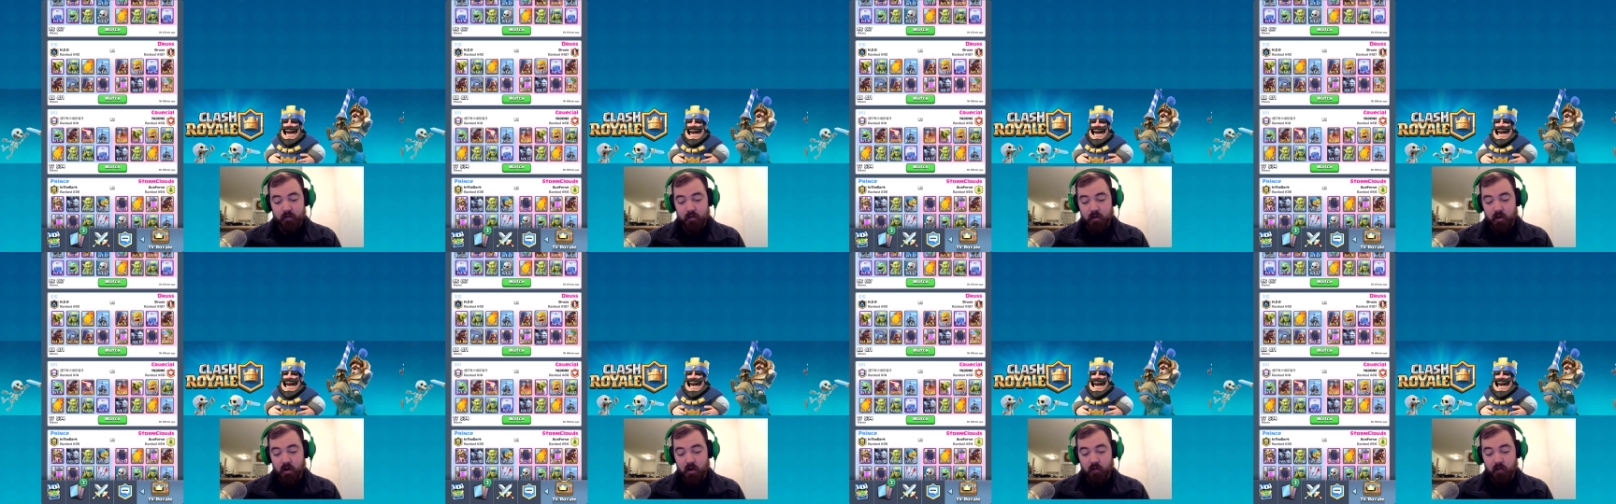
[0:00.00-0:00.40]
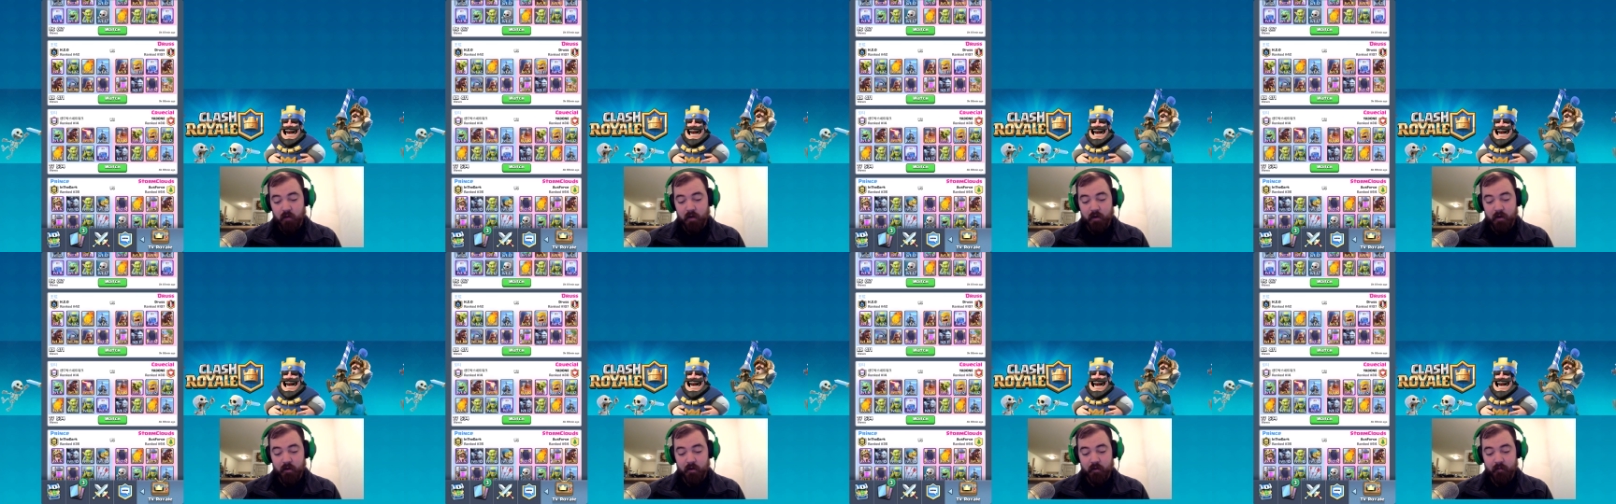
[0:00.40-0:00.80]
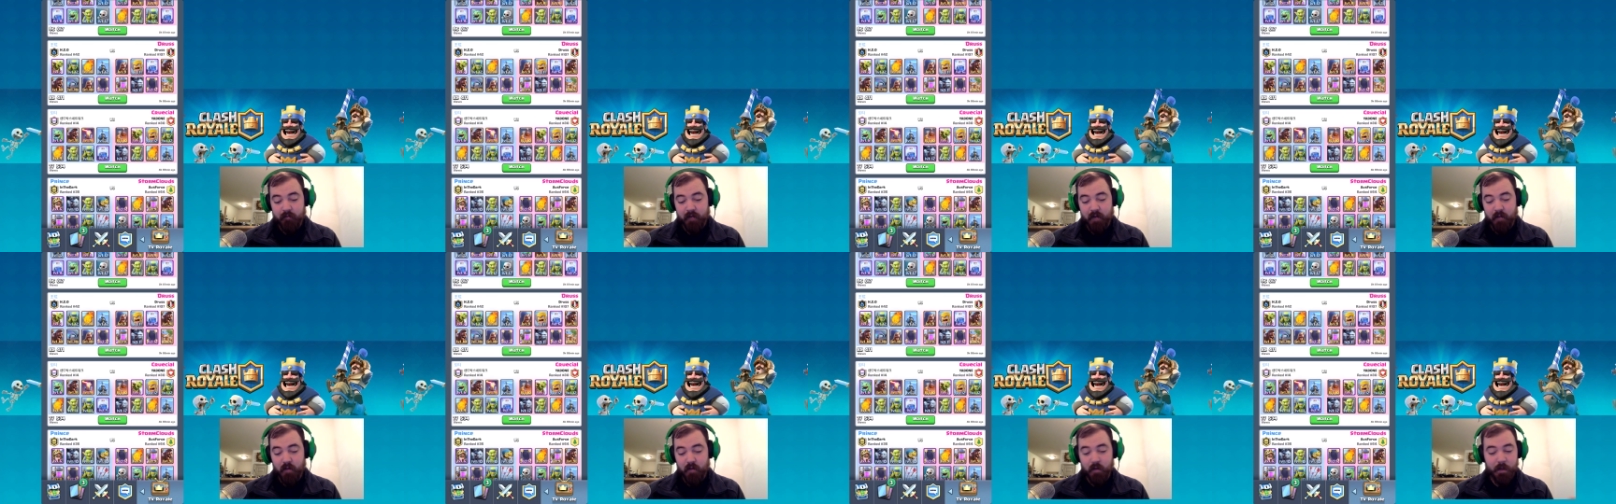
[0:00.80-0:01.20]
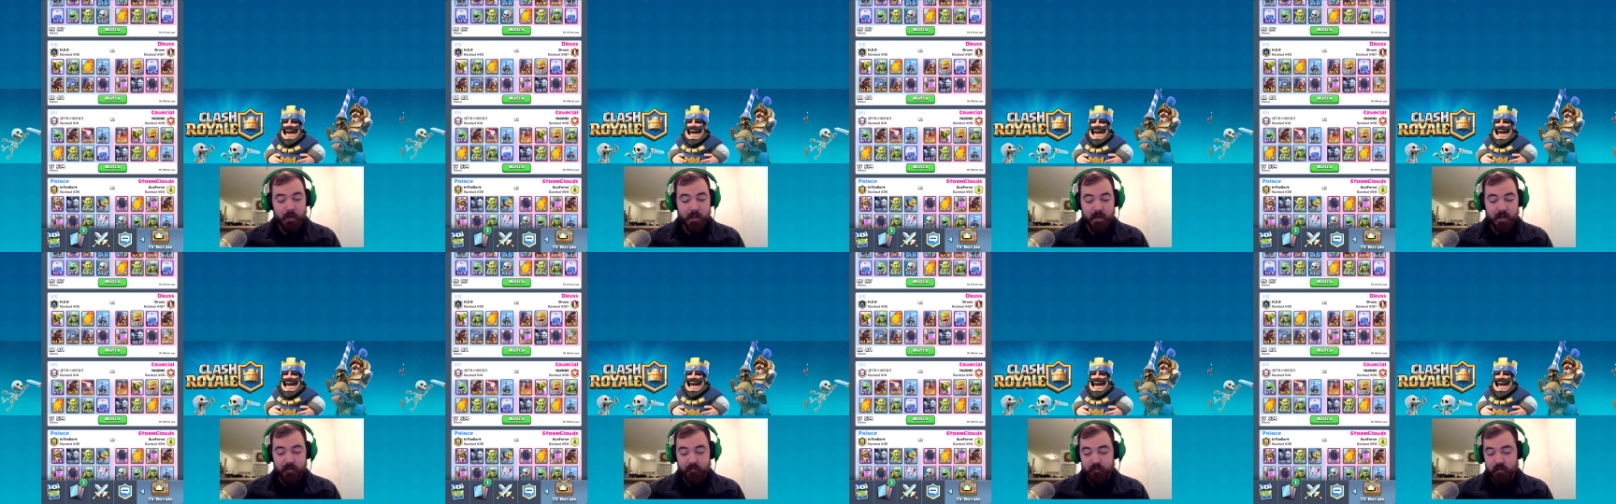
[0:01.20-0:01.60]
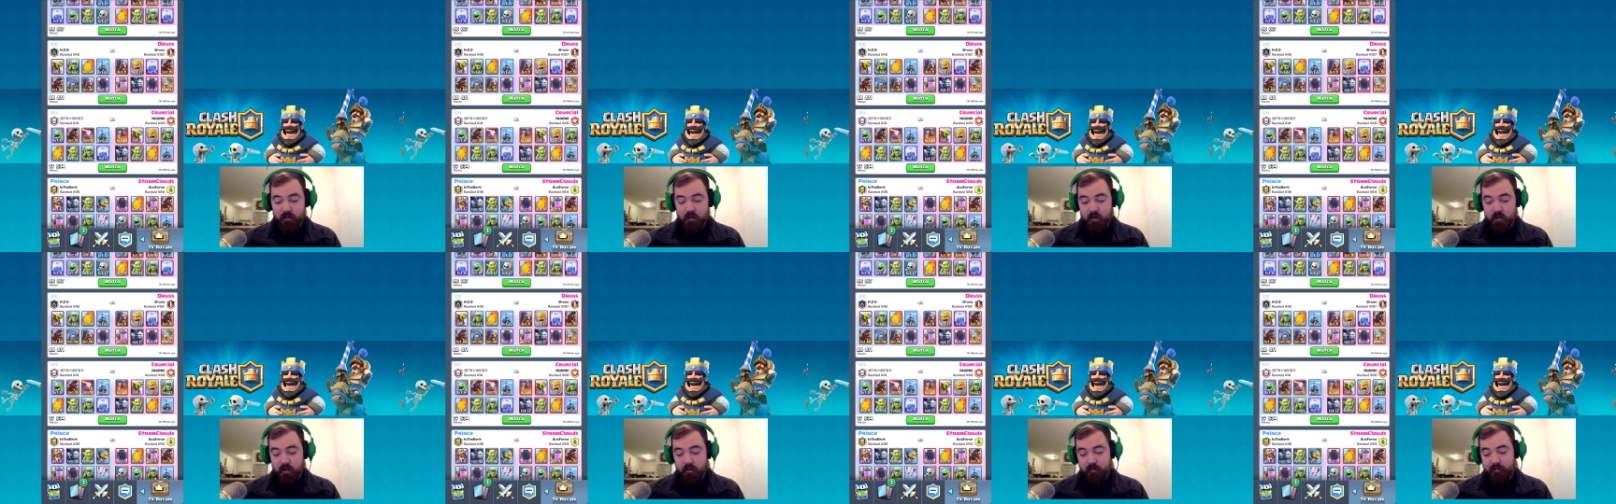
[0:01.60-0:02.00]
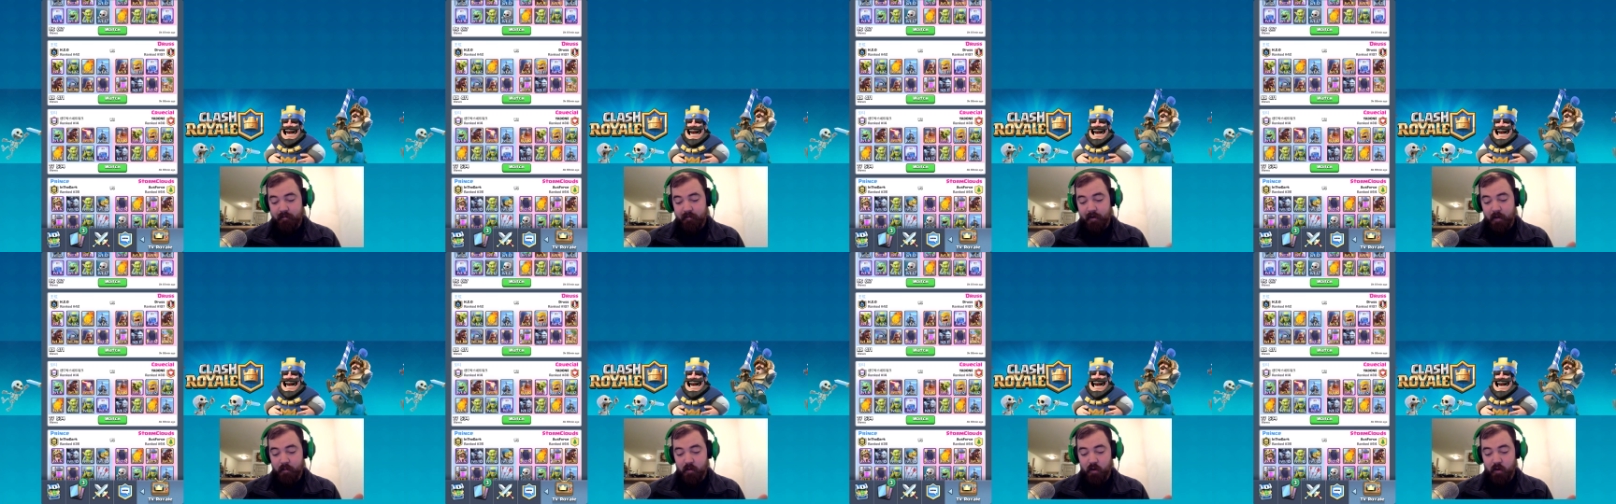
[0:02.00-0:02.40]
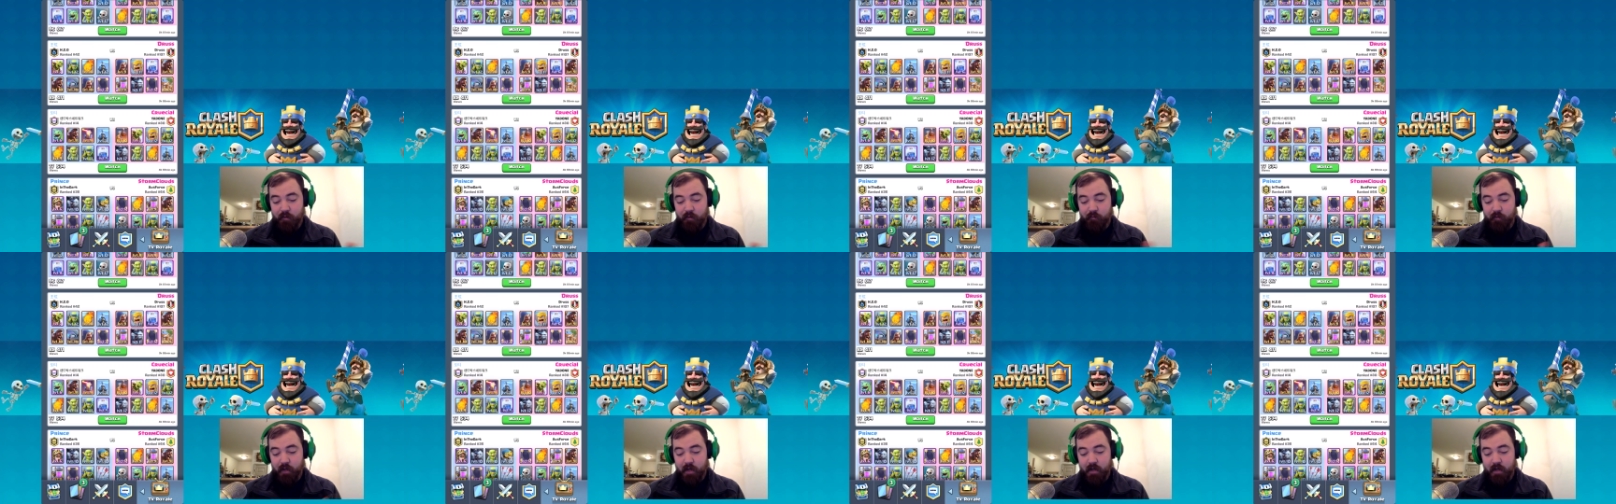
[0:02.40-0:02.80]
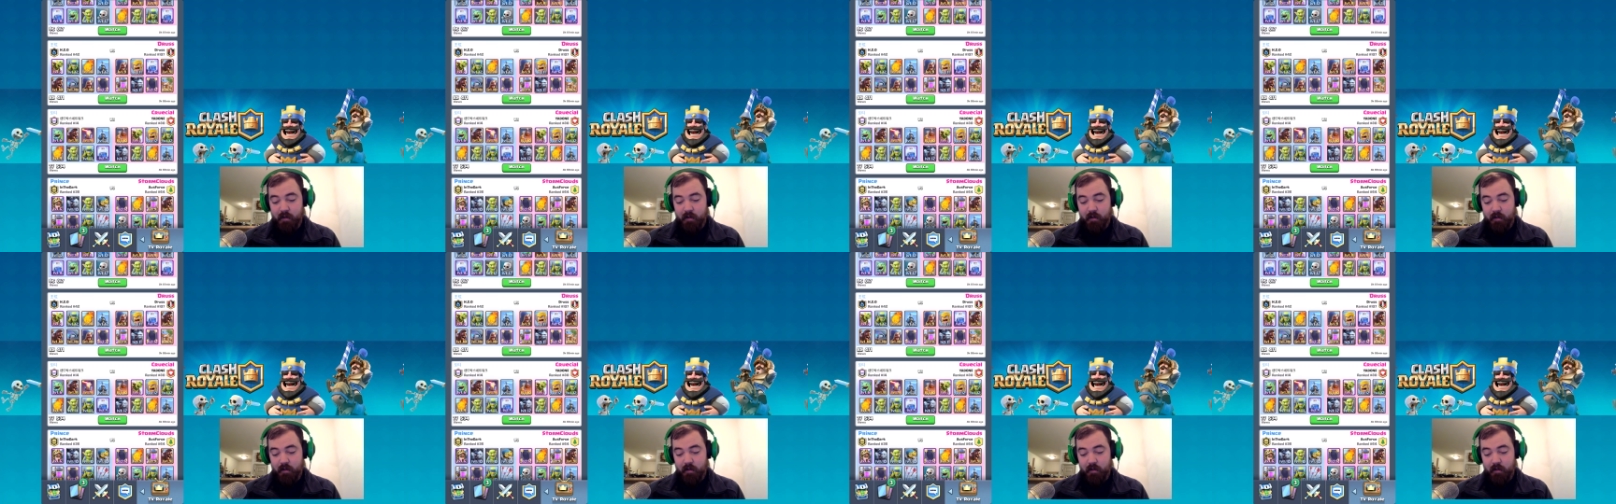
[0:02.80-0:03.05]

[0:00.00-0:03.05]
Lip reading: Hog Rider, Fireball on the left, Fireball on the right.